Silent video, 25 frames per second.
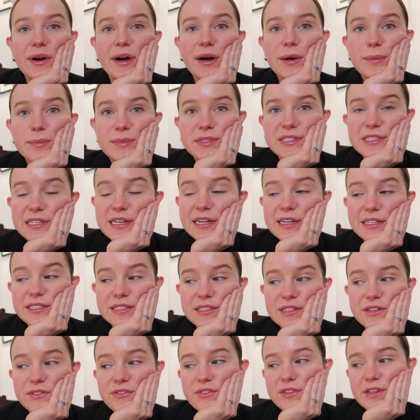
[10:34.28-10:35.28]

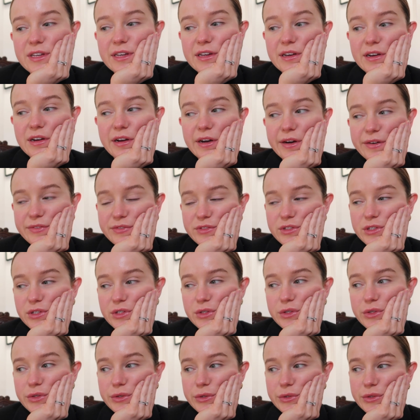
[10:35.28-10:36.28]
update of the
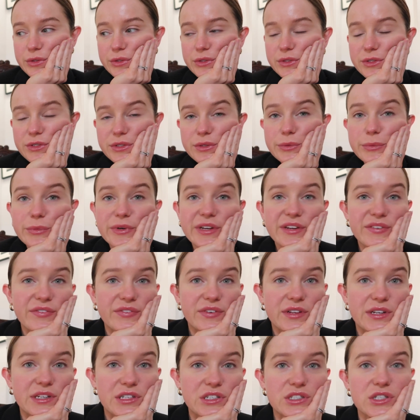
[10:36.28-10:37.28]
afternoon. We
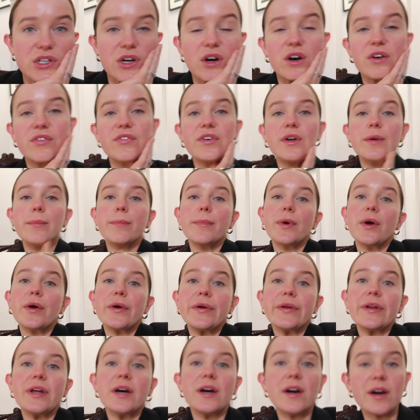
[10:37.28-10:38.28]
finished off at
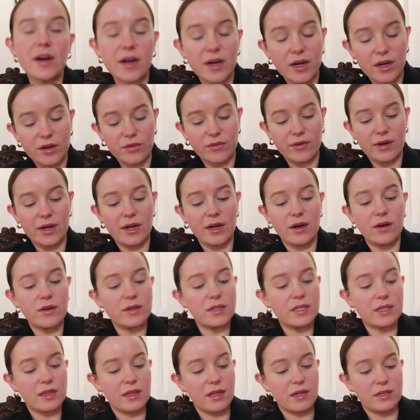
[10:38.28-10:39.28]
Mona
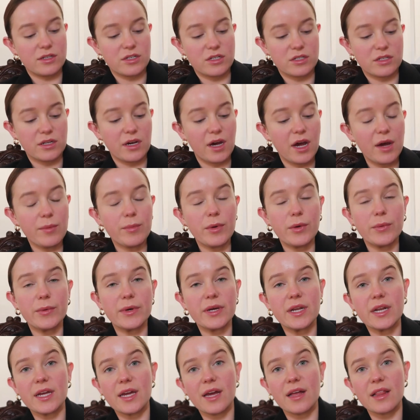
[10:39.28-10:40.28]
around lunchtime. We were
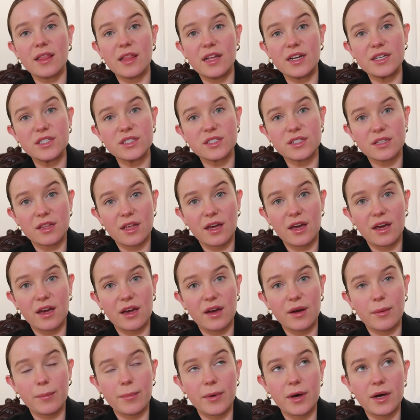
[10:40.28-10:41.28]
going to get lunch
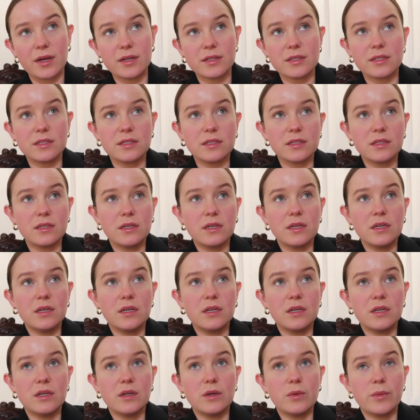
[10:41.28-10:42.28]
there, but
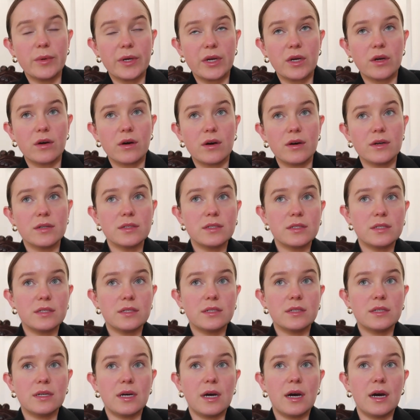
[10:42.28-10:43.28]
we
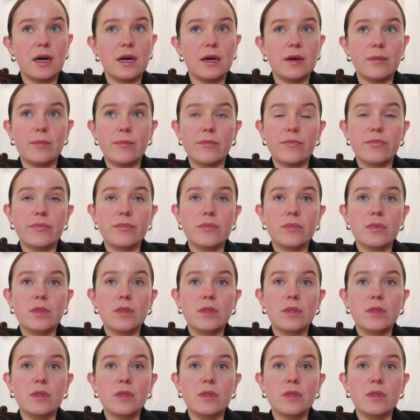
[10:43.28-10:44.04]
got um,